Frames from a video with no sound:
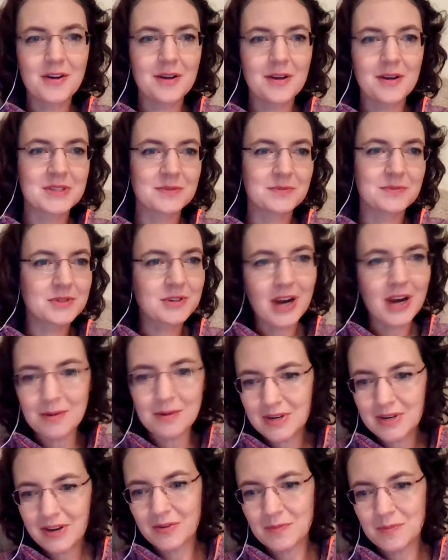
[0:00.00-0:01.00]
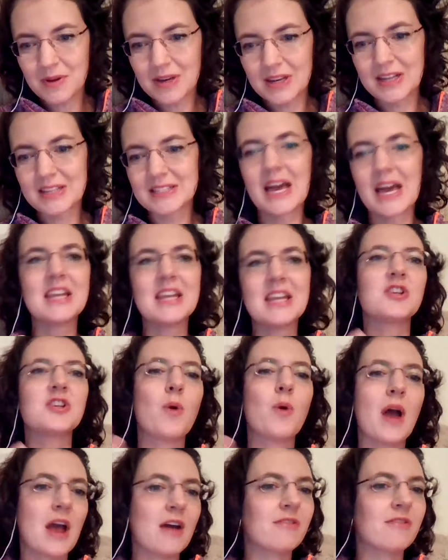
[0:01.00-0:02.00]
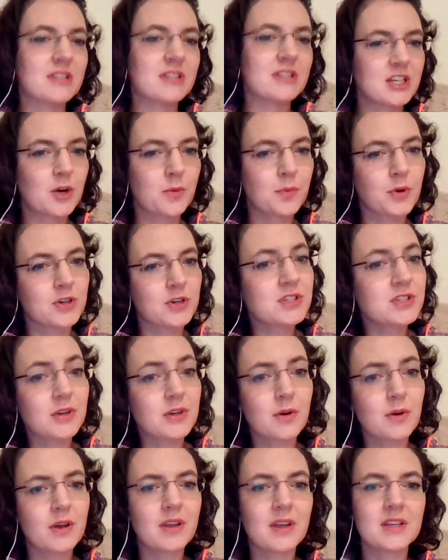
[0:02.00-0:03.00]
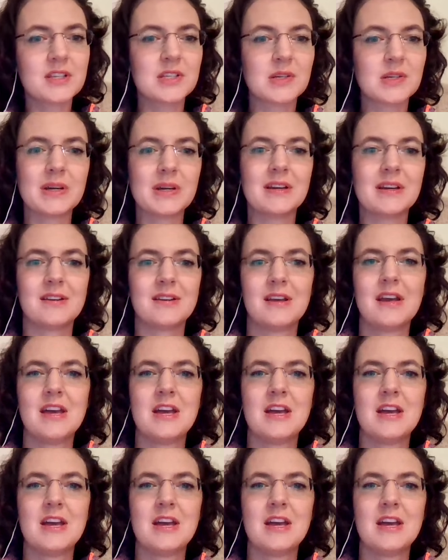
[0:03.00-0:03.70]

I'm subscribed to everybody because I didn't know every single person going into it.